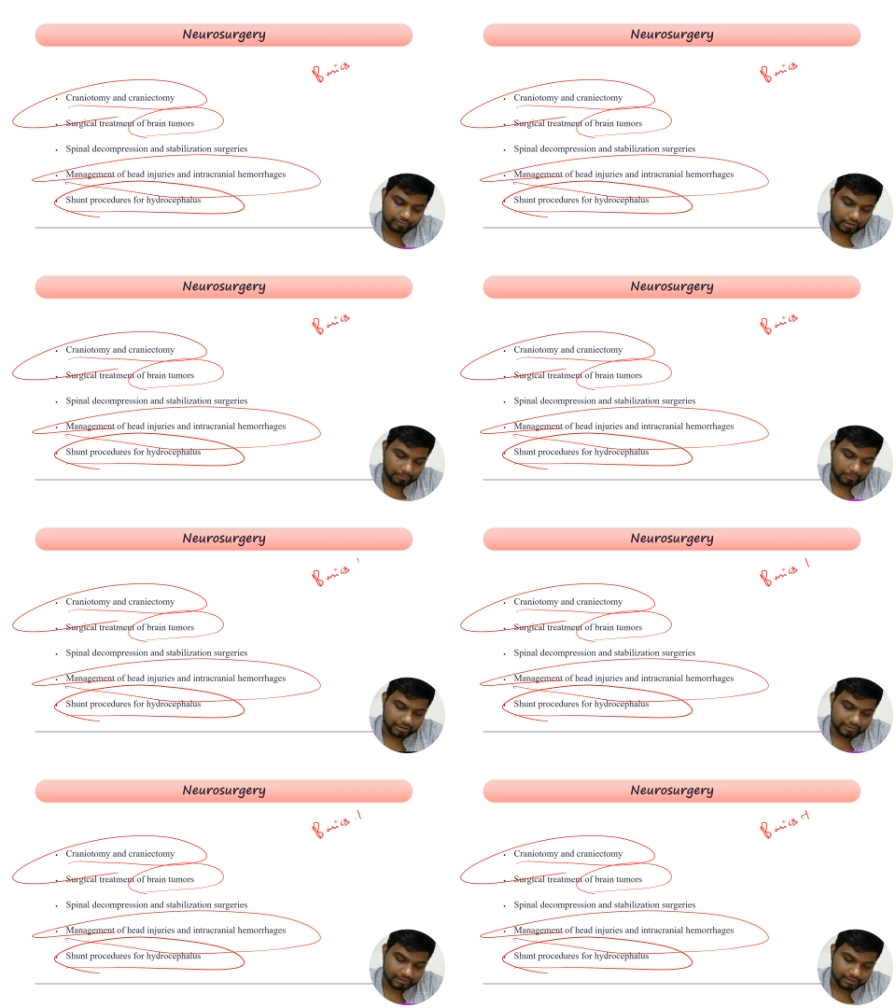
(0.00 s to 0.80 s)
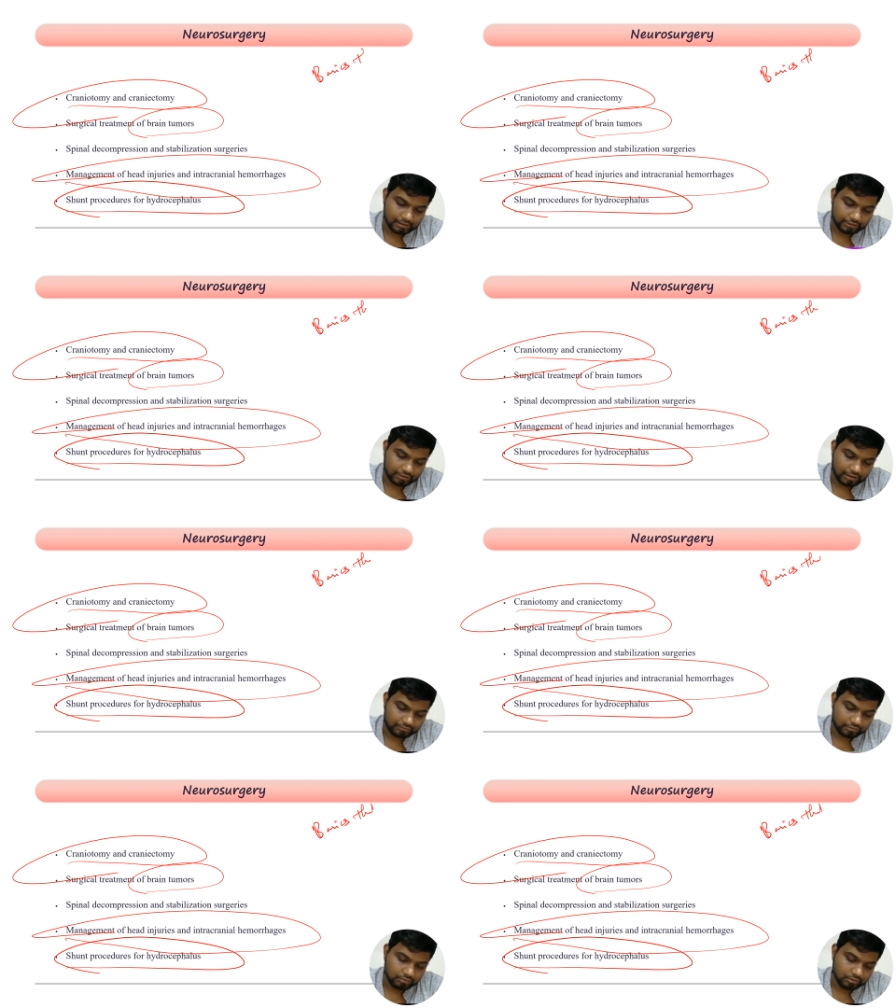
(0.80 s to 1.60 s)
The basics that you
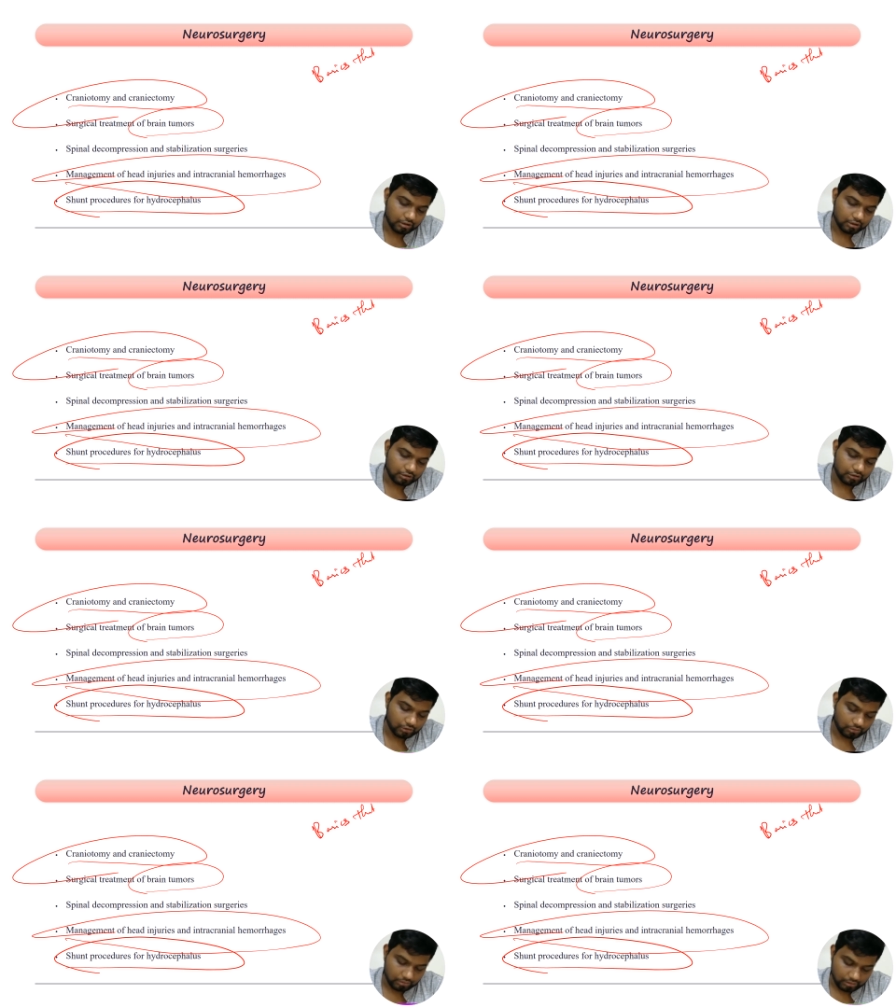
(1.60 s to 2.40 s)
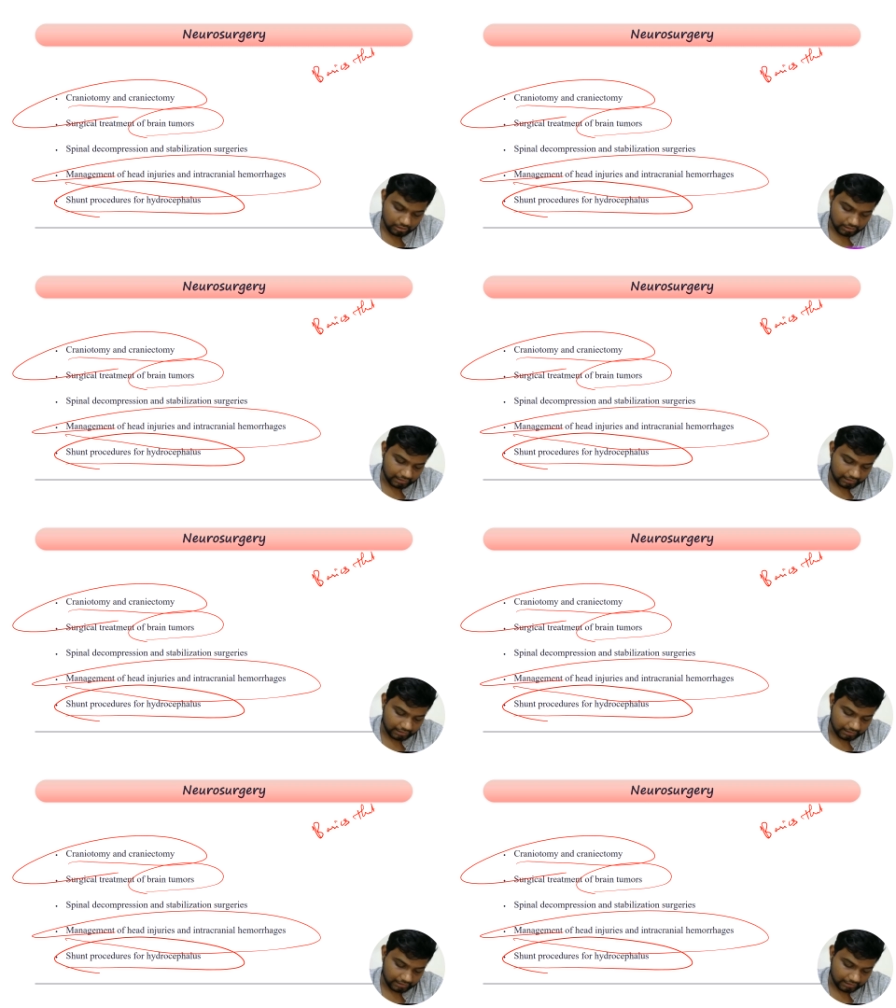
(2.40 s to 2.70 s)
have to know.